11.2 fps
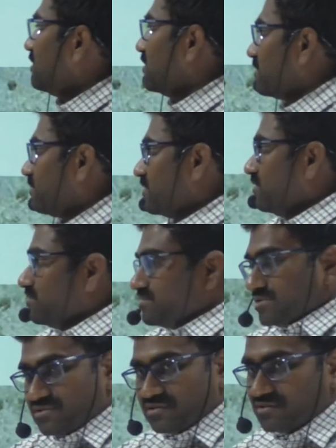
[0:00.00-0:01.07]

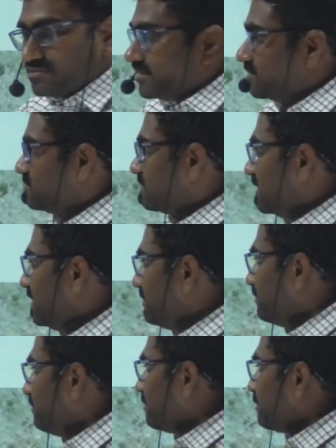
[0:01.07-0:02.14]
reproduces sexually,
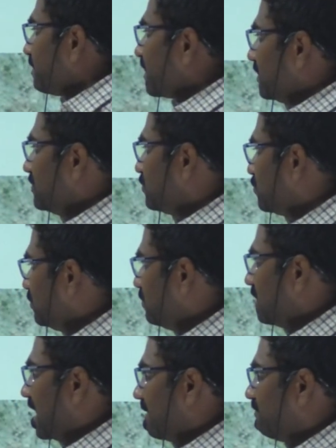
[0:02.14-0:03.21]
two
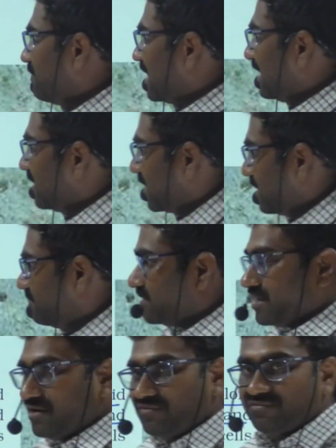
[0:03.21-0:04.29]
haploid hyphae
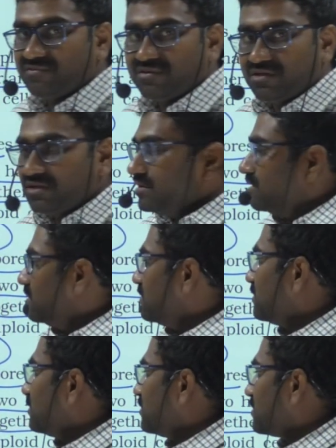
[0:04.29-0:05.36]
of
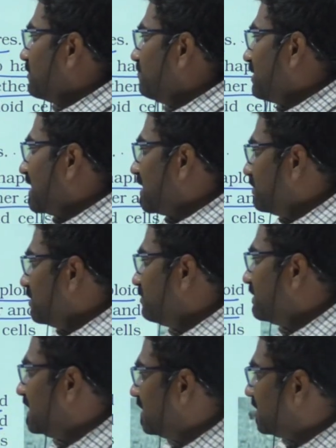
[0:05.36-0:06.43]
compatible
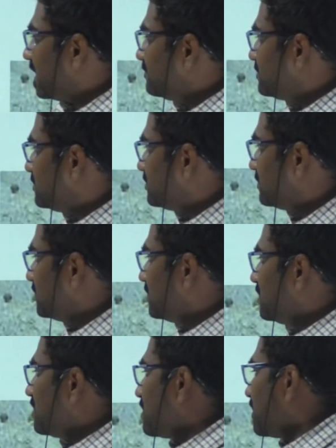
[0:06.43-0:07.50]
mating types
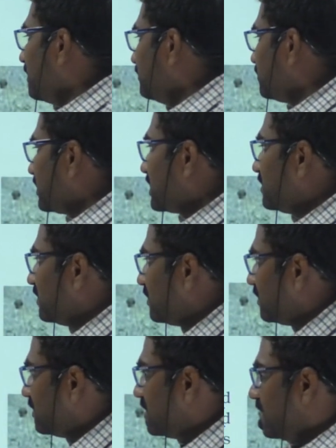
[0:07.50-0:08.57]
come together
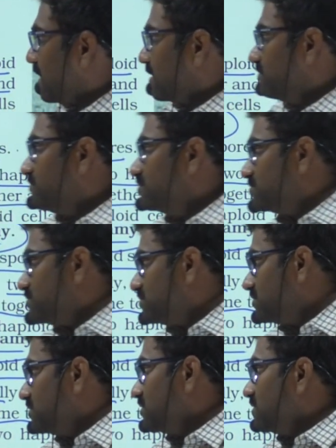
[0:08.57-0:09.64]
and fuse.
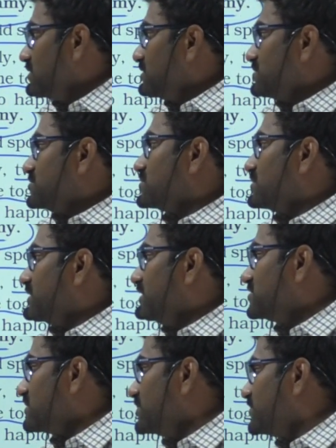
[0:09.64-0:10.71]
So in
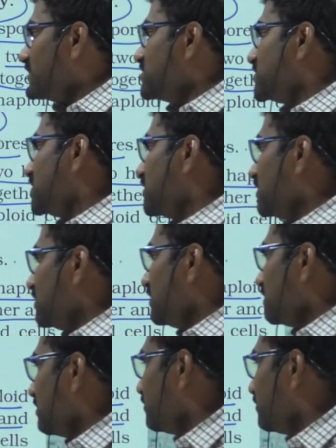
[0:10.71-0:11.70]
some fungi, the